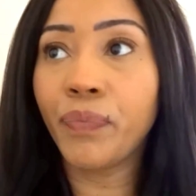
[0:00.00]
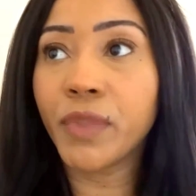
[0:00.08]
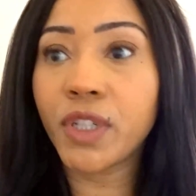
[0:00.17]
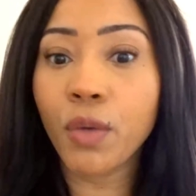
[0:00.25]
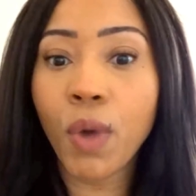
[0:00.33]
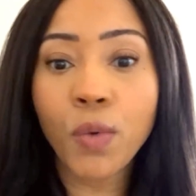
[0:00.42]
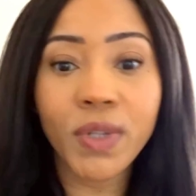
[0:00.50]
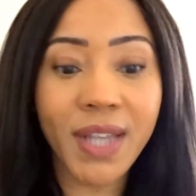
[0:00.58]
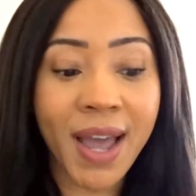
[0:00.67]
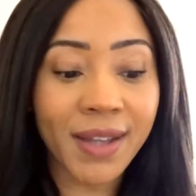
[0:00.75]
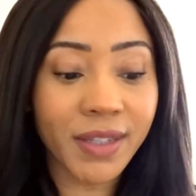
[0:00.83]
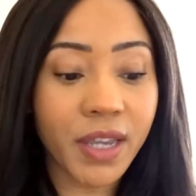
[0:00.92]
So I was
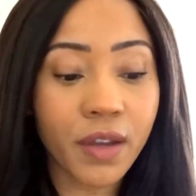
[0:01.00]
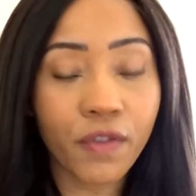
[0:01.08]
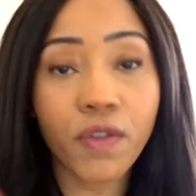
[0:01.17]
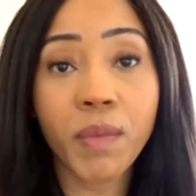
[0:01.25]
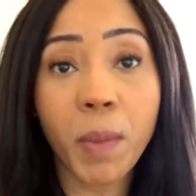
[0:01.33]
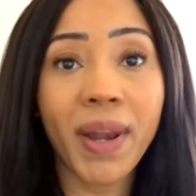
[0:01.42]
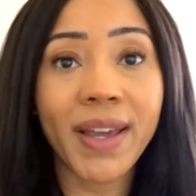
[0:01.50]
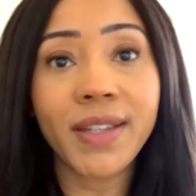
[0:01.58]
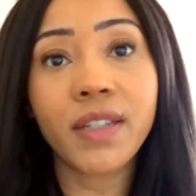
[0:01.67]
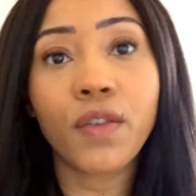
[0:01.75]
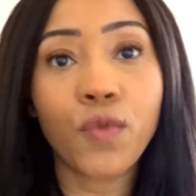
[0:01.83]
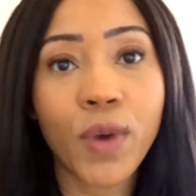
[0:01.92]
acting from a
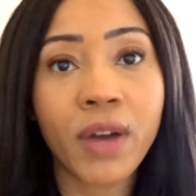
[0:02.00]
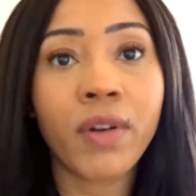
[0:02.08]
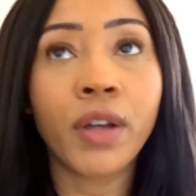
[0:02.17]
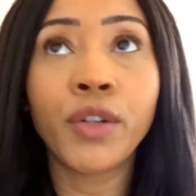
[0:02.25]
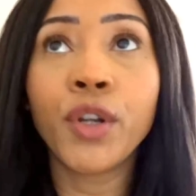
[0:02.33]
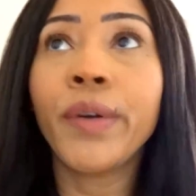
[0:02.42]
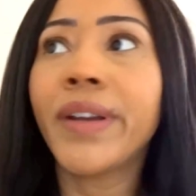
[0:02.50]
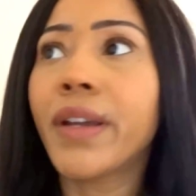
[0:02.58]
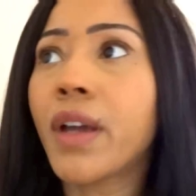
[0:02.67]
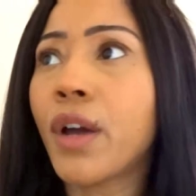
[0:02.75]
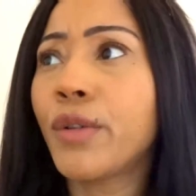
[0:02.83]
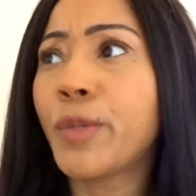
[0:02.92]
place of where I knew, and
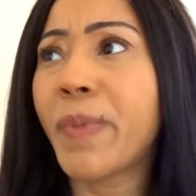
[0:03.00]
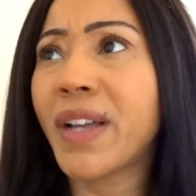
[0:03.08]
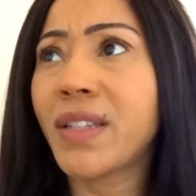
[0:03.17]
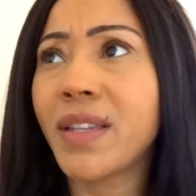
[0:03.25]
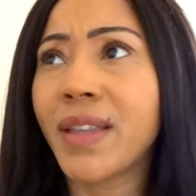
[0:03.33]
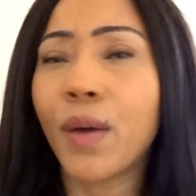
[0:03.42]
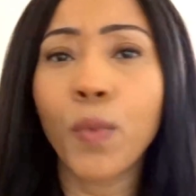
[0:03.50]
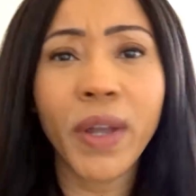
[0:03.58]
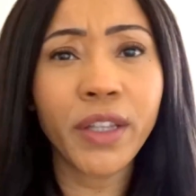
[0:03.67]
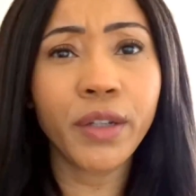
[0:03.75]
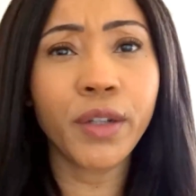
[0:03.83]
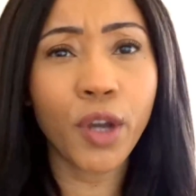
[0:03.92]
it goes back to that,
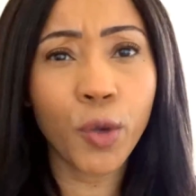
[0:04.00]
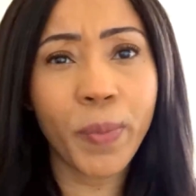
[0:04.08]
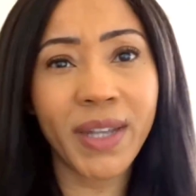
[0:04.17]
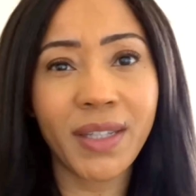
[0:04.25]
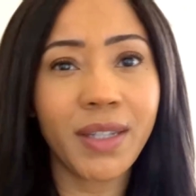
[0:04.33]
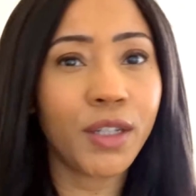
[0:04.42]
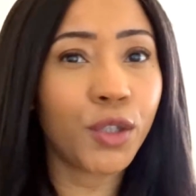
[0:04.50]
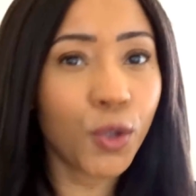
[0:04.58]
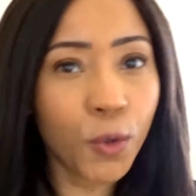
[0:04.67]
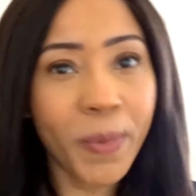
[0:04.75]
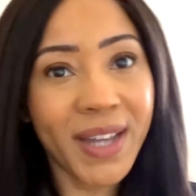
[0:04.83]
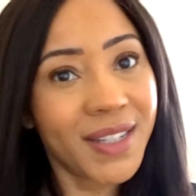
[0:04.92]
when you know better, you
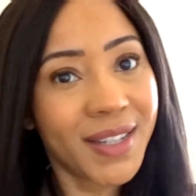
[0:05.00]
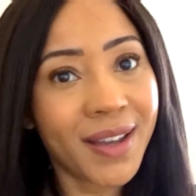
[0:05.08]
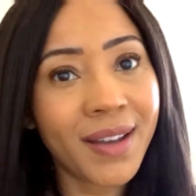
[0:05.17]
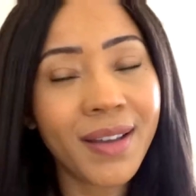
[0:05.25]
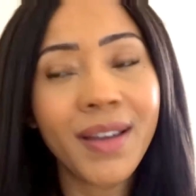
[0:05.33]
do better.